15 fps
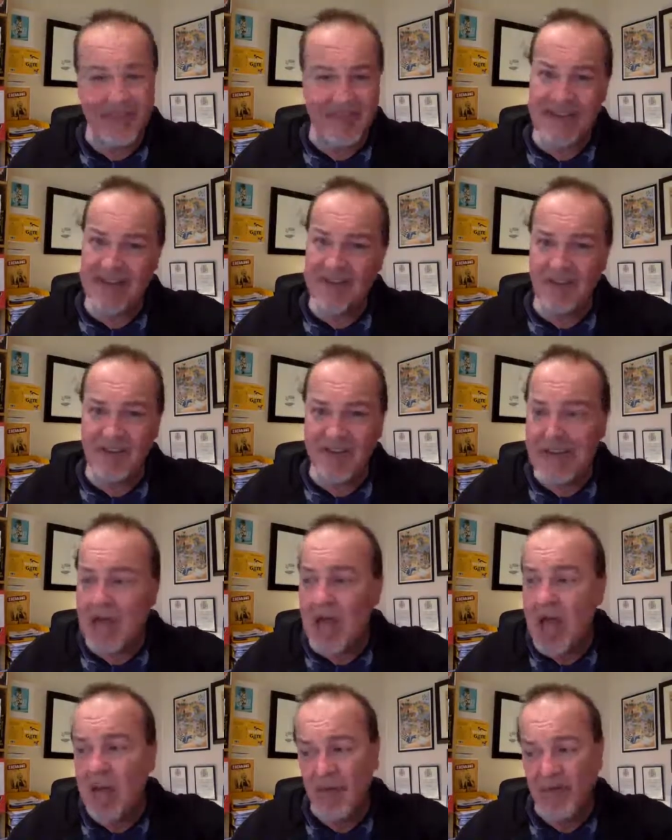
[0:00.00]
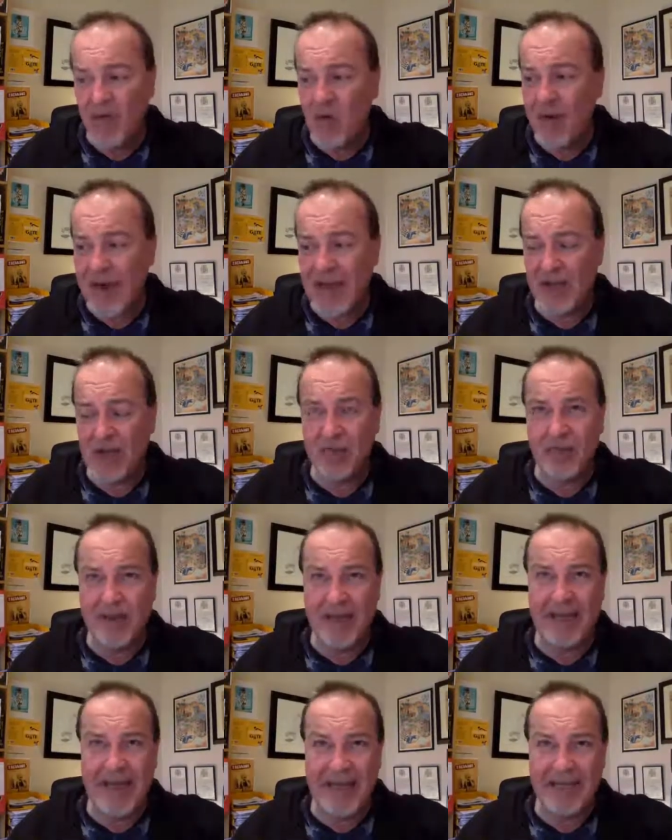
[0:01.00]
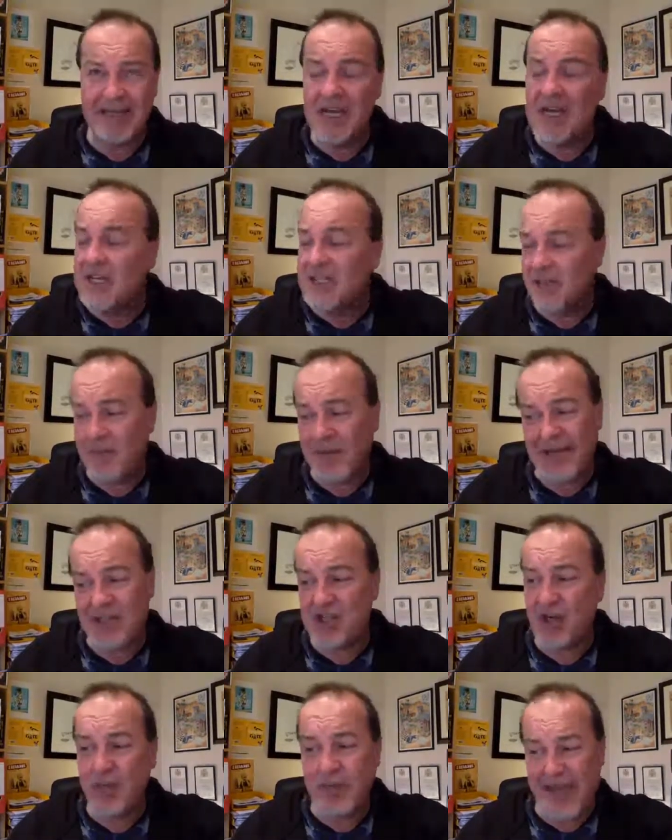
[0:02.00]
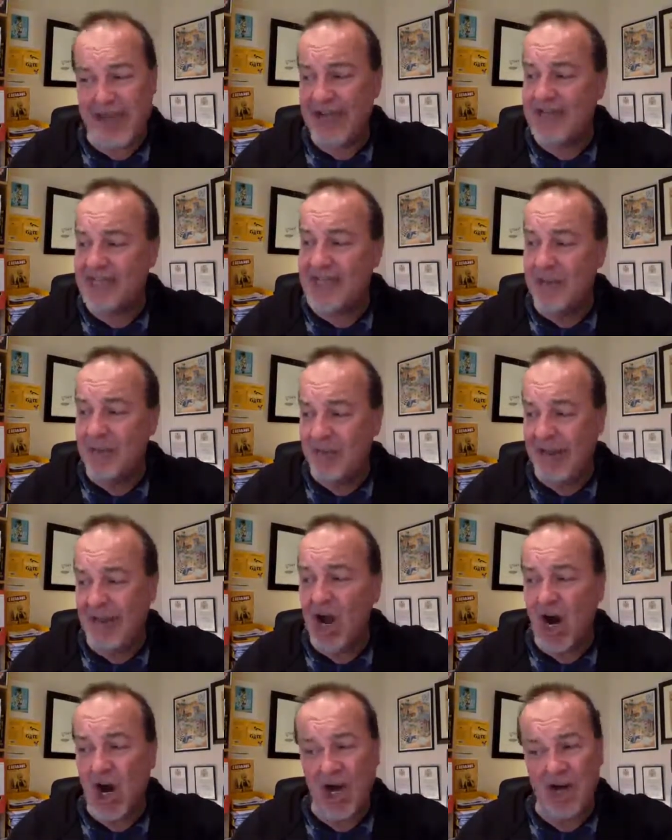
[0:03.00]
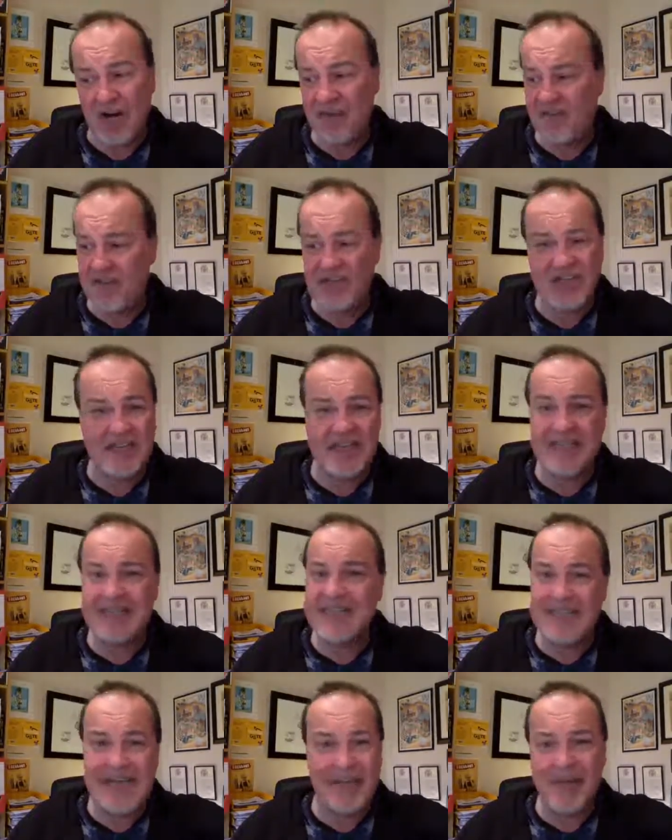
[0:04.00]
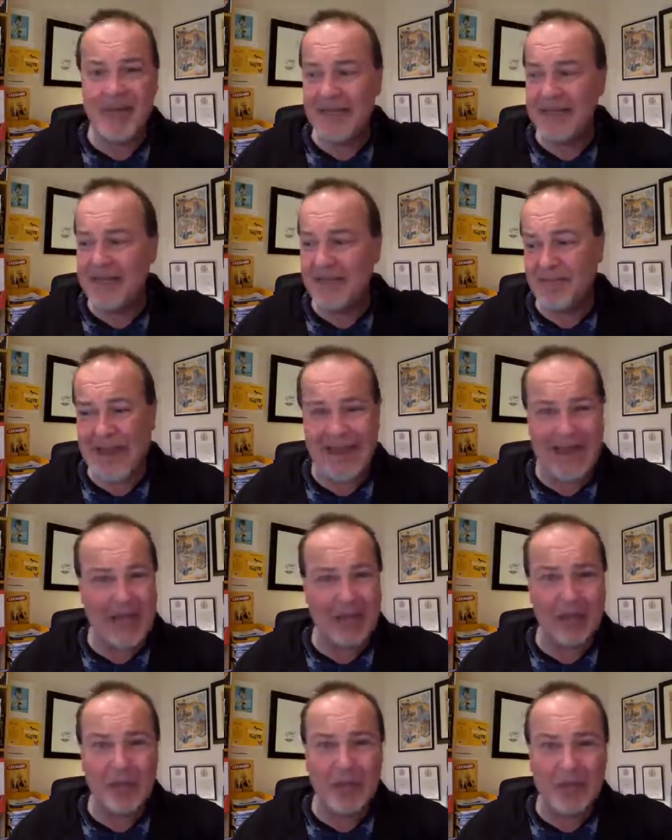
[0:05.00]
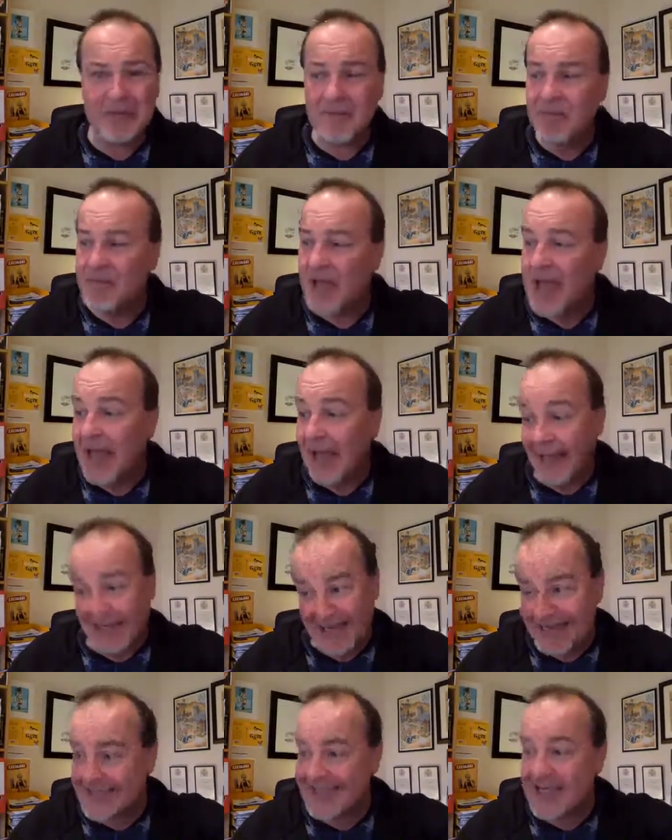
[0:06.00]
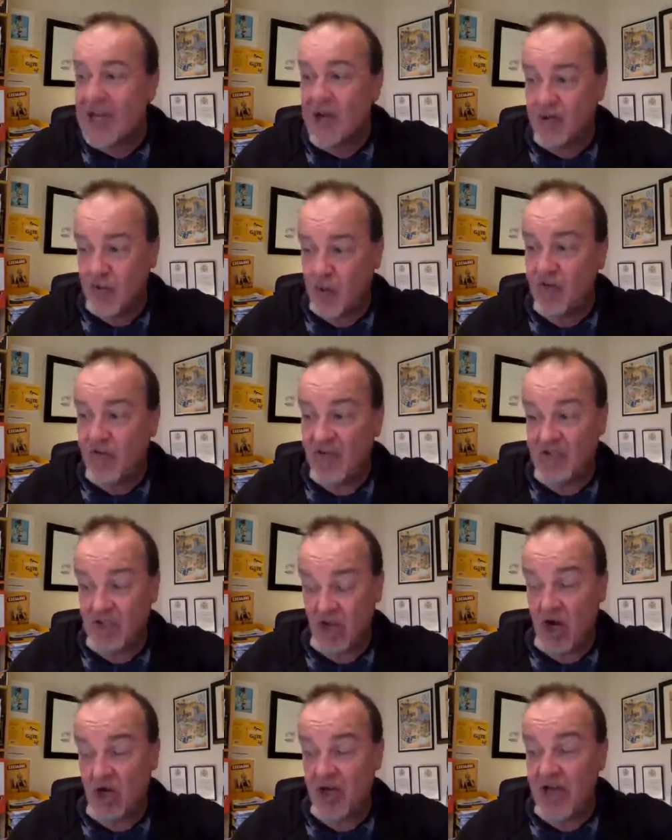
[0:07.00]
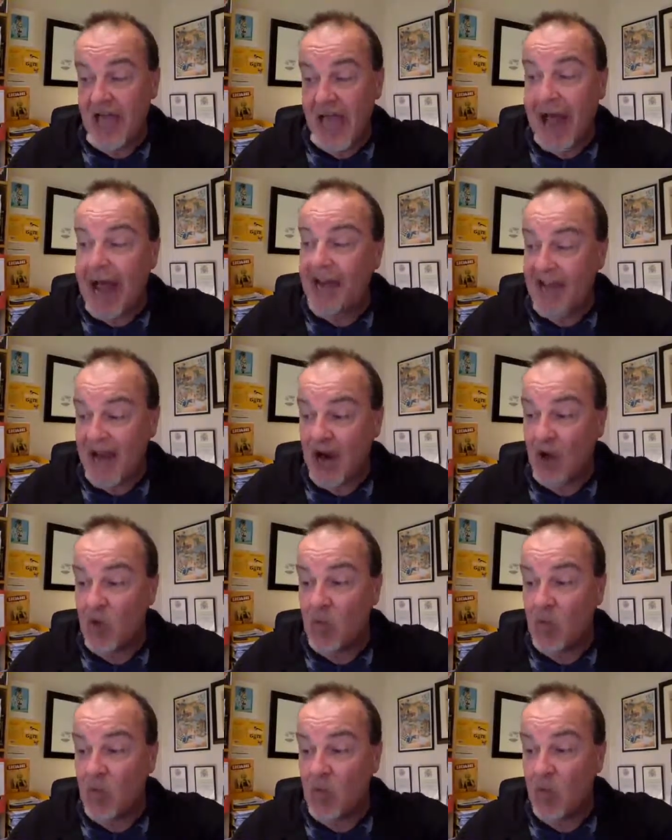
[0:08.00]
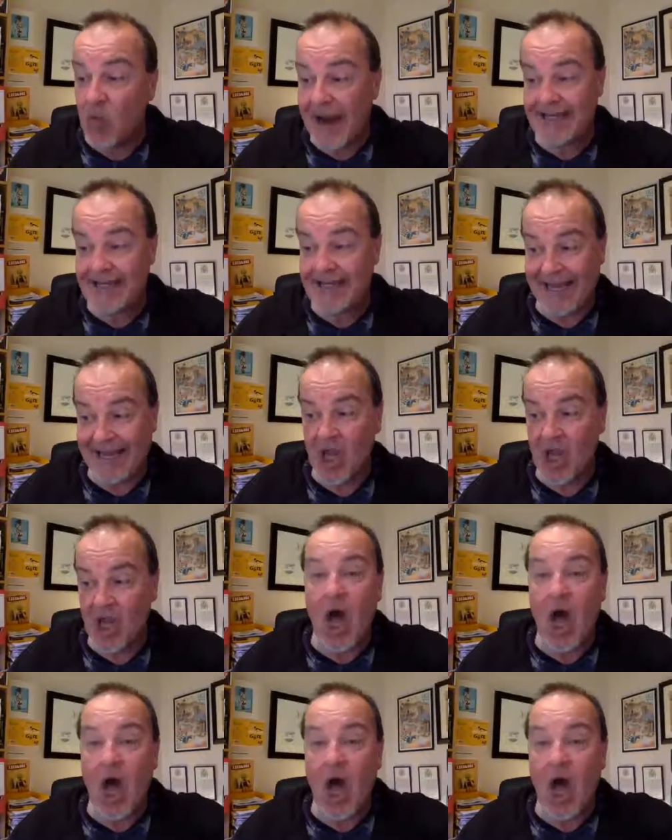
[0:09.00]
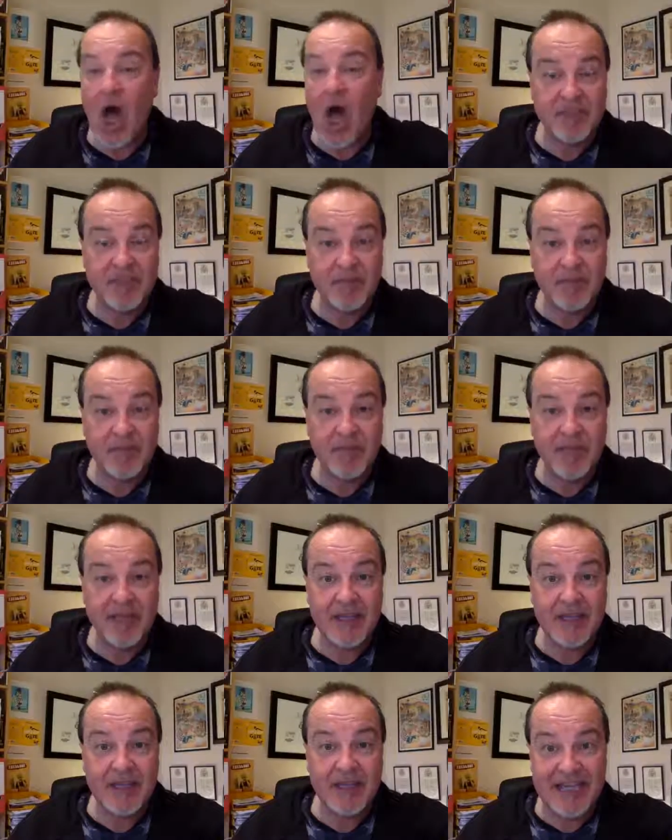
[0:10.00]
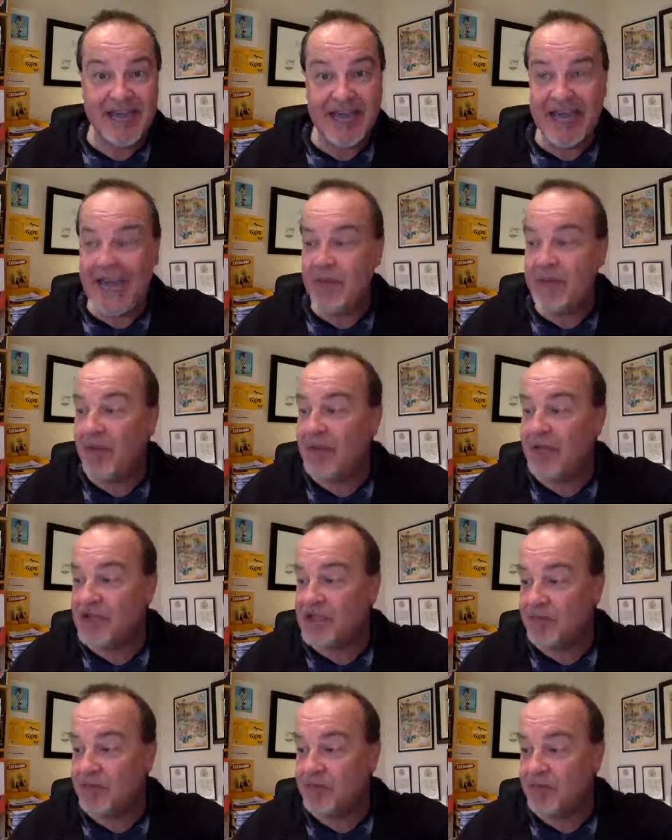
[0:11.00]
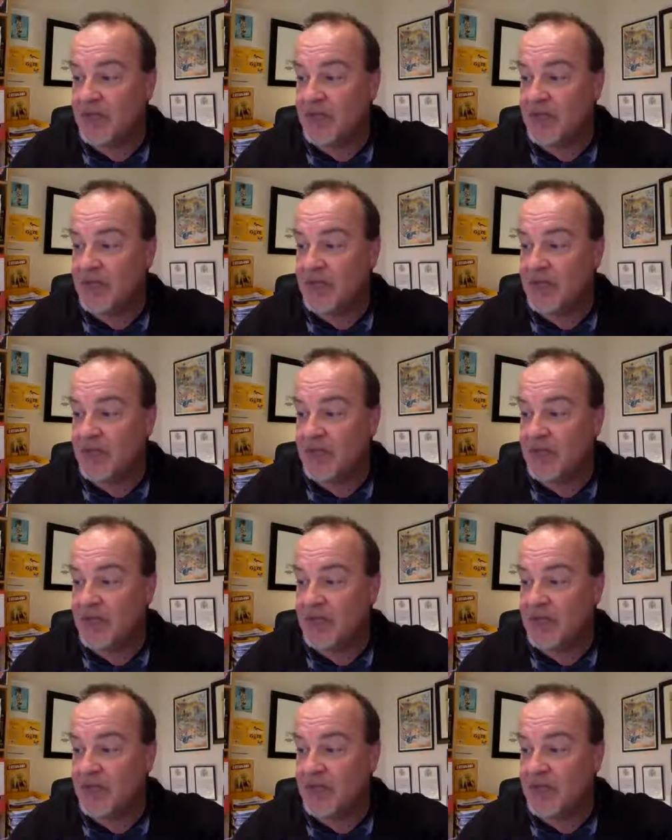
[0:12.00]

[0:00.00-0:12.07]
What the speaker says: Thankfully, before I could begin to picture pigs being artificially inseminated by Albert, Leslie drove us down a narrow winding lane opposite the GAA pitch.